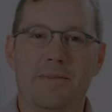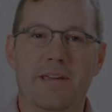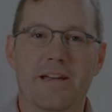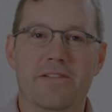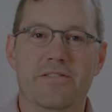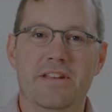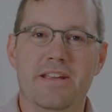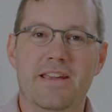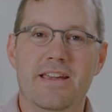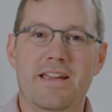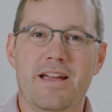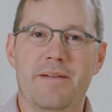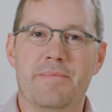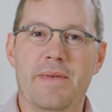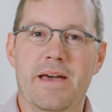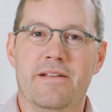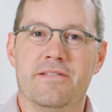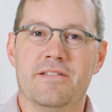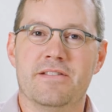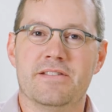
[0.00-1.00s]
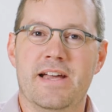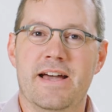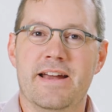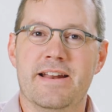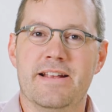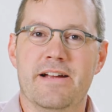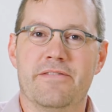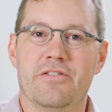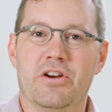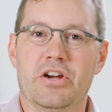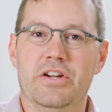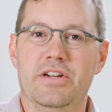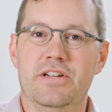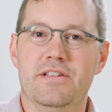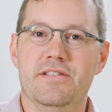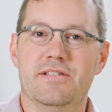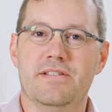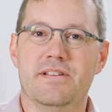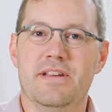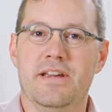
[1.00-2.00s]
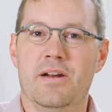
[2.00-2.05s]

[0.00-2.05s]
Kevin D. I'm the head of design at Evergoods,